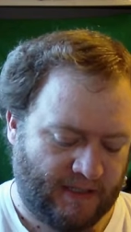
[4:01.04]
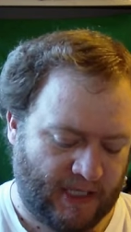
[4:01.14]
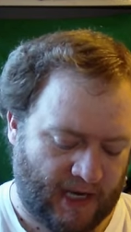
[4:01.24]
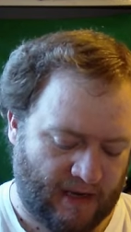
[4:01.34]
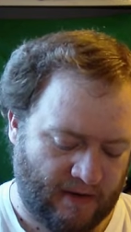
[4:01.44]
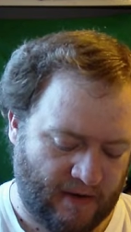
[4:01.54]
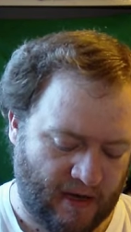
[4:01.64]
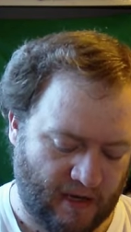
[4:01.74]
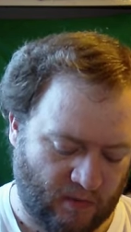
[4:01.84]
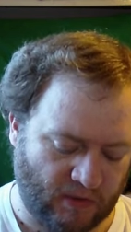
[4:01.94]
So
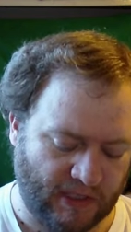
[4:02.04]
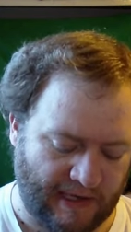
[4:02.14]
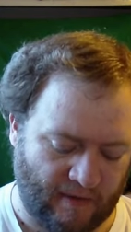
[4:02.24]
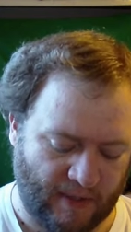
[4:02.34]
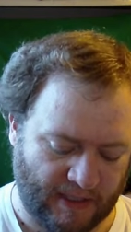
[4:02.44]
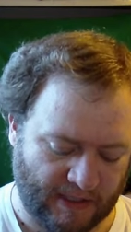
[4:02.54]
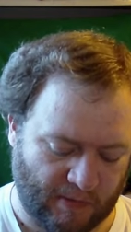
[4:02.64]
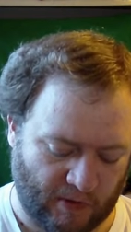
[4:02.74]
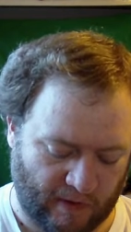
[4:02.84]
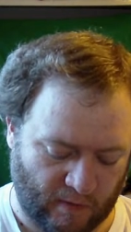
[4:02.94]
I was a little bit
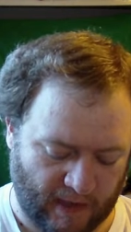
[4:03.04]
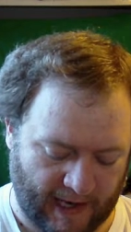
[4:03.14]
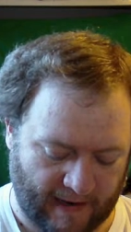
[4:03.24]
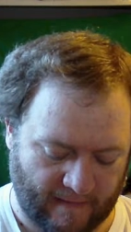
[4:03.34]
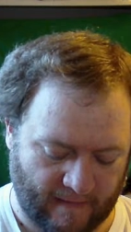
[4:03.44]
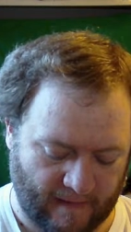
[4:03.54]
disappointed with that,